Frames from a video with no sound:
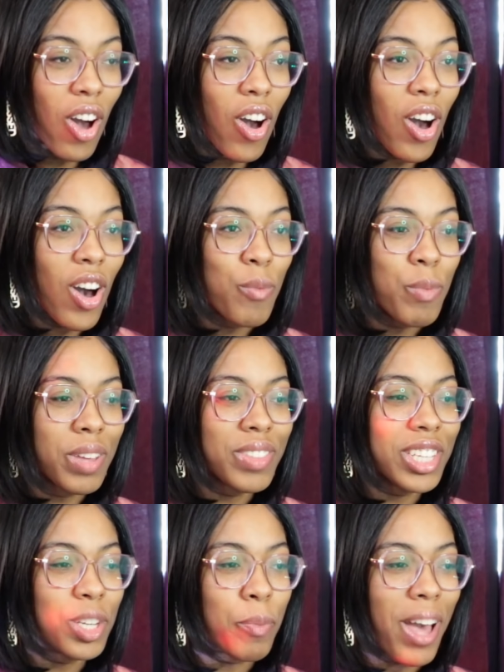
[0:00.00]
Oh, but
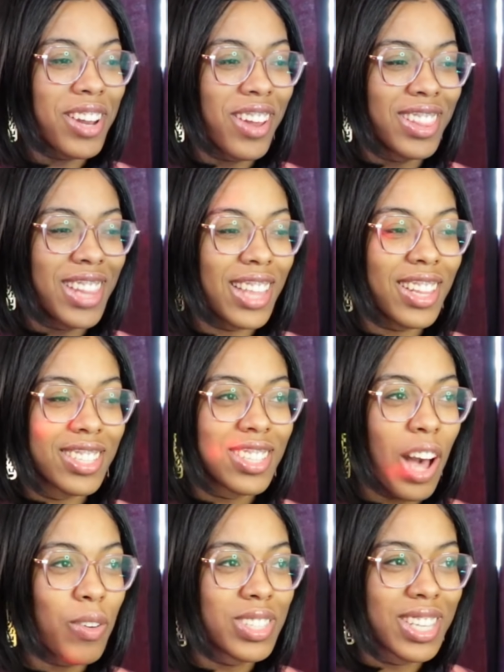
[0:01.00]
if they depend on that,
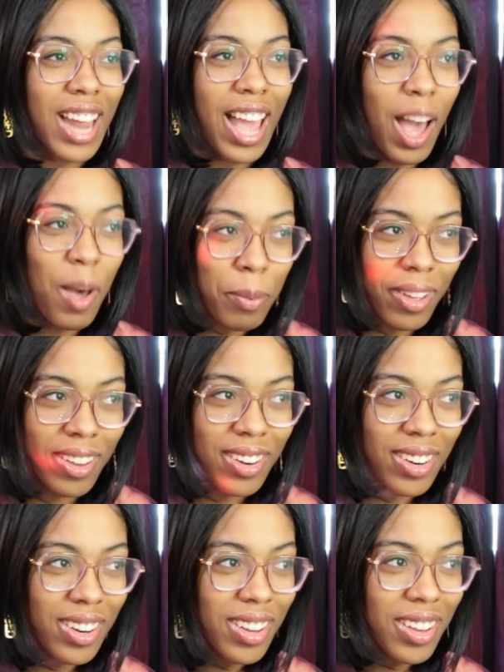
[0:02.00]
that's not what's gonna
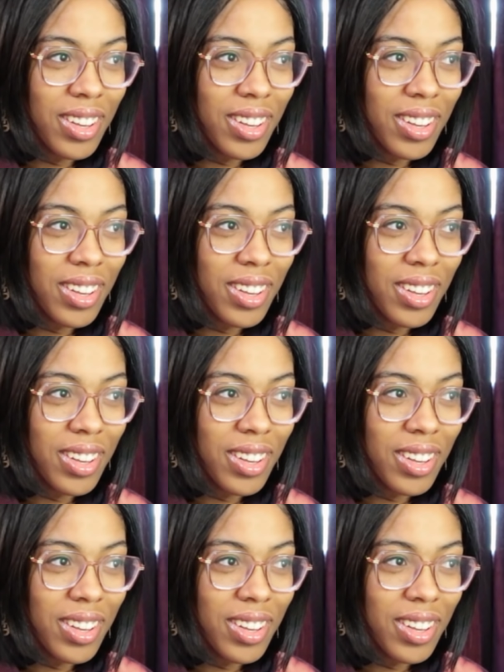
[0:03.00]
happen.